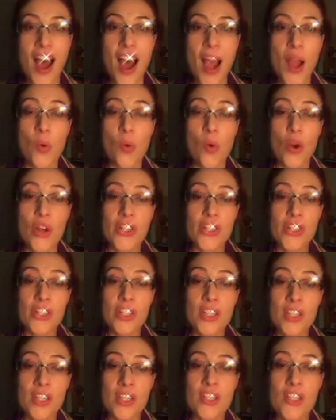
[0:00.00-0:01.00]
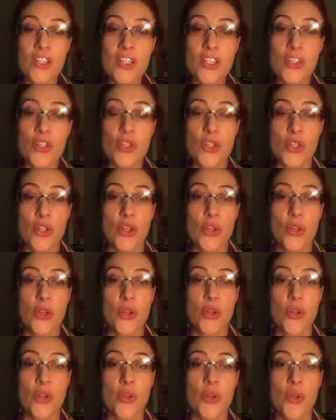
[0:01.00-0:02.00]
I wanted
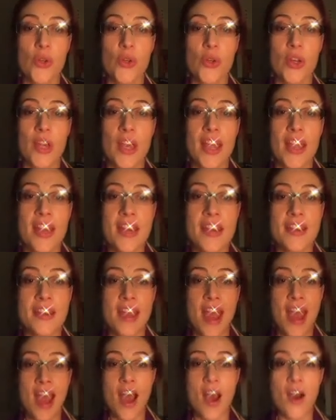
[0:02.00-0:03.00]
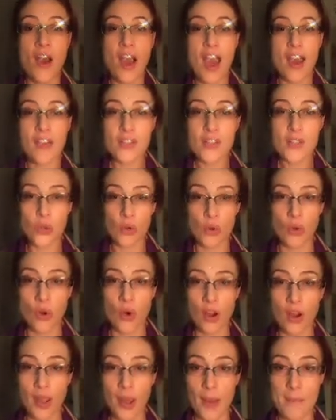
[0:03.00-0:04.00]
to now have a
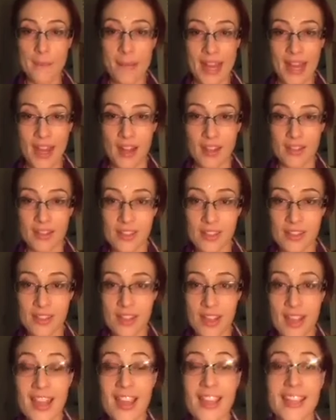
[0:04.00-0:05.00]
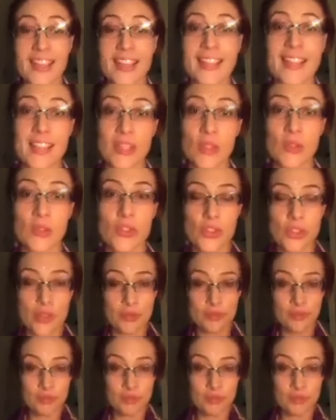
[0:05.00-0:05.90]
talk about guilt.